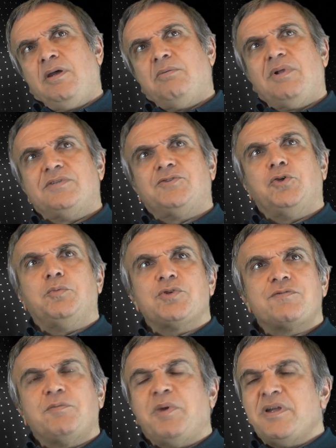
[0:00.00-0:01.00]
Well, so much
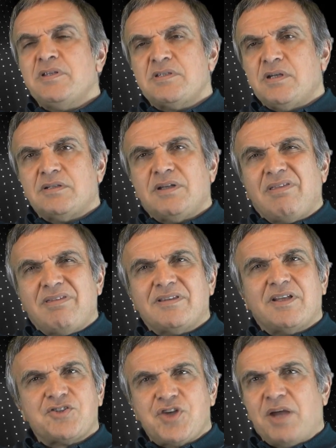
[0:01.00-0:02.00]
for my insight. I think
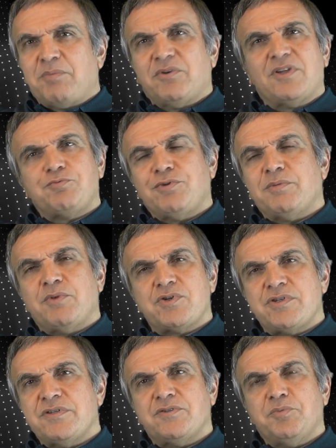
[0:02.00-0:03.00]
that Jackpot has pretty
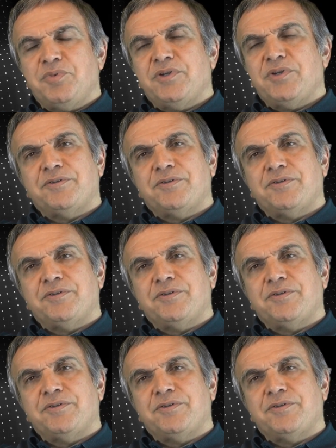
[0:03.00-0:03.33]
much disappeared.